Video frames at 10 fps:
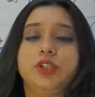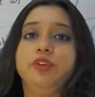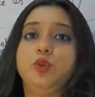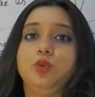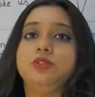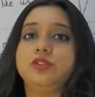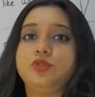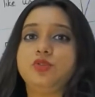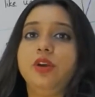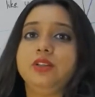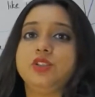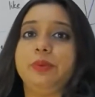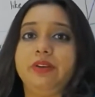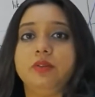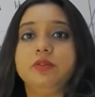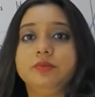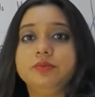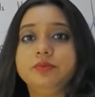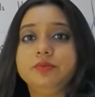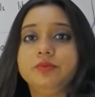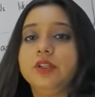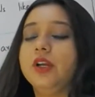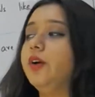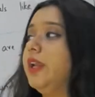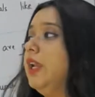don't destroy it is bitter. Okay.